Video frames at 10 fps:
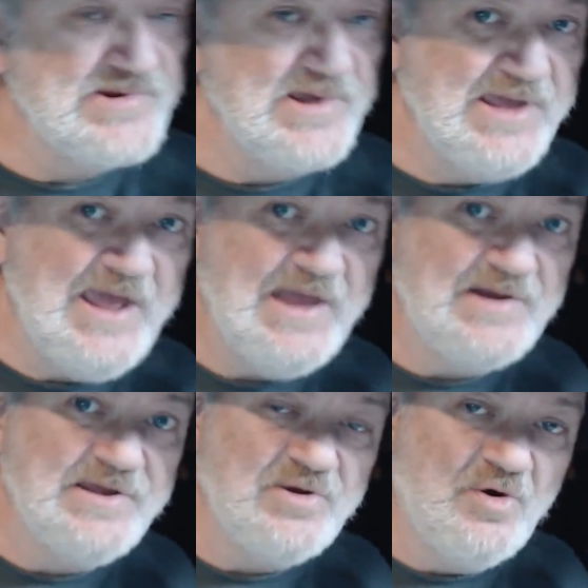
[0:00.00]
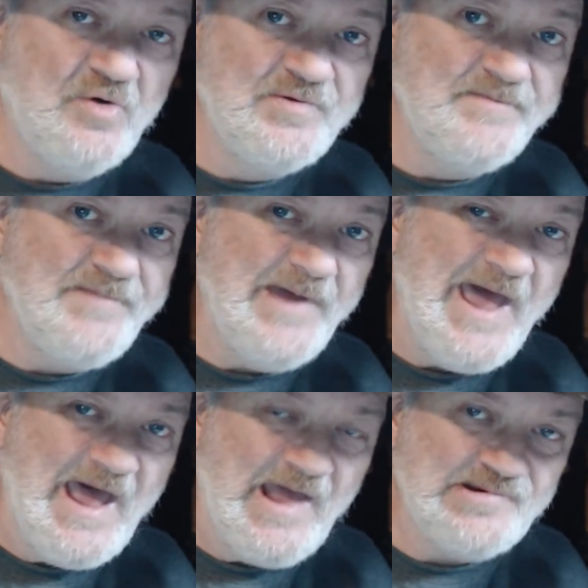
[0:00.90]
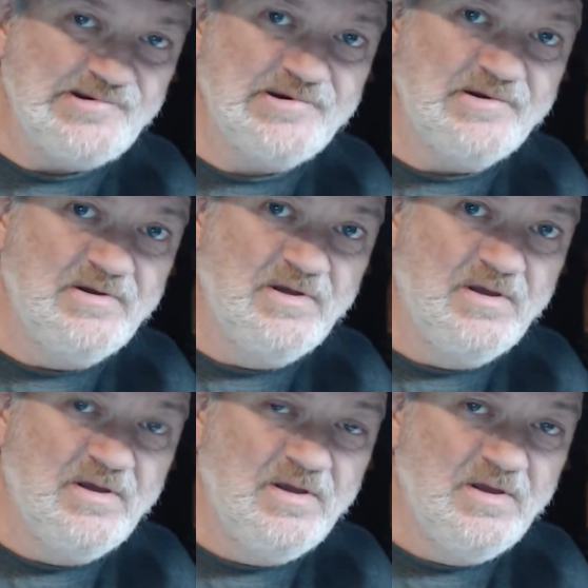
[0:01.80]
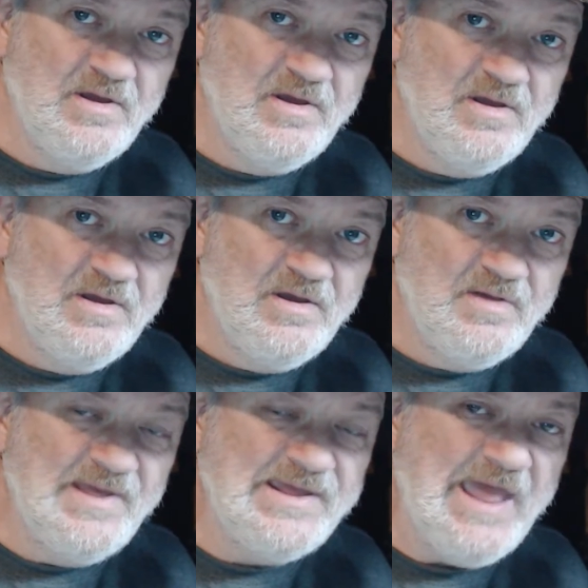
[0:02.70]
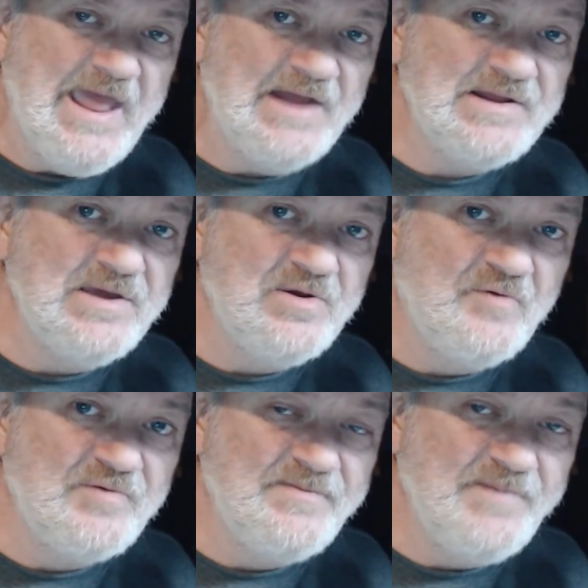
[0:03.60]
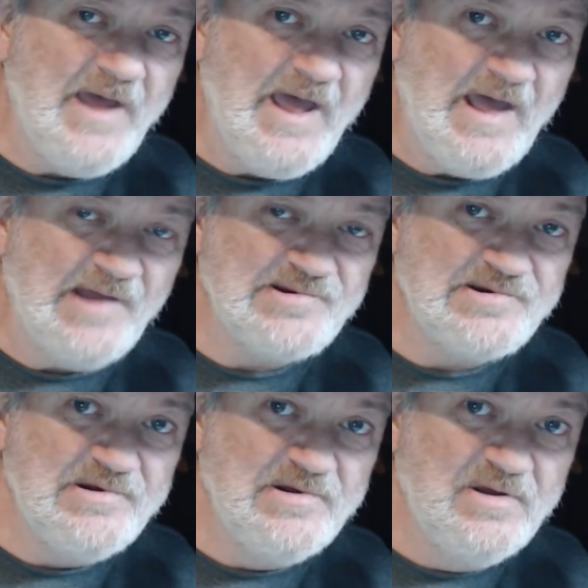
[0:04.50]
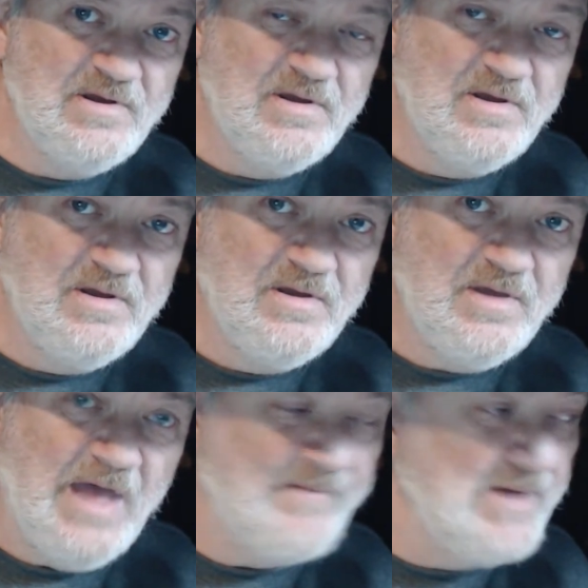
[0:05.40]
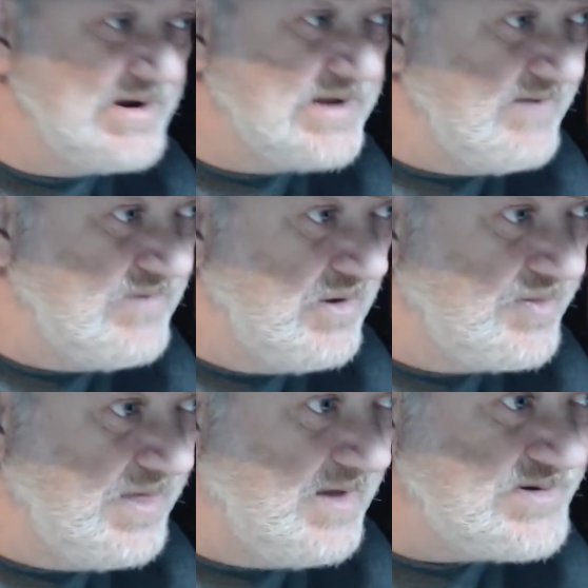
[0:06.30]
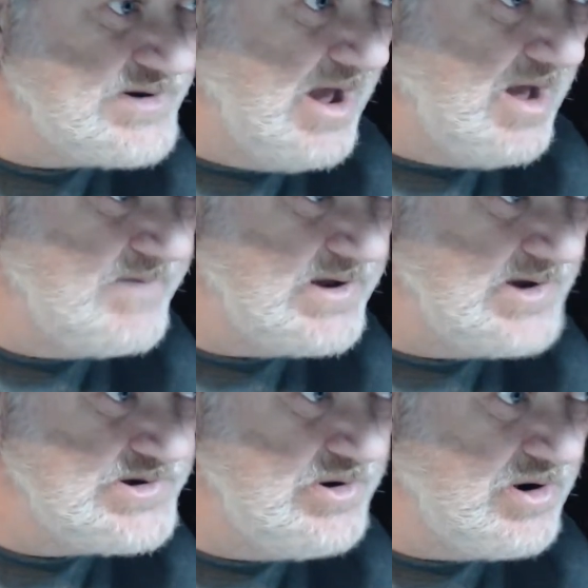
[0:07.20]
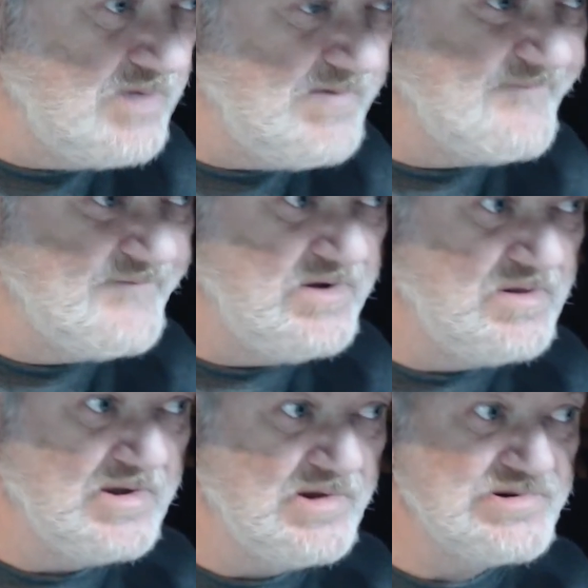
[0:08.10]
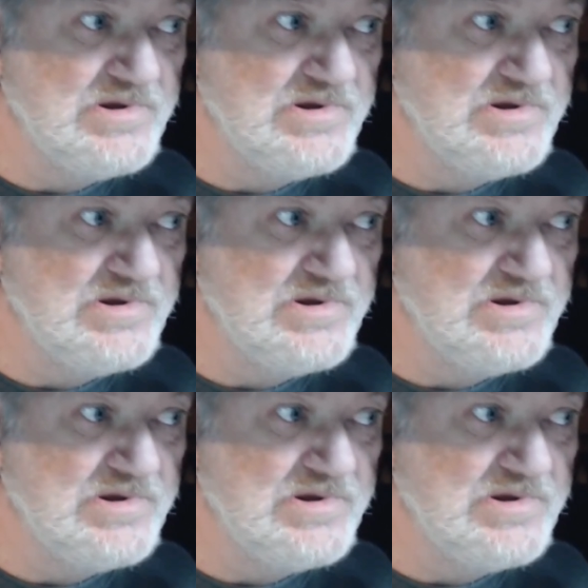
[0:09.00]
can't get over the past. They can't get over the past. I'm going to give you a thumbs down because you hurt my feelings.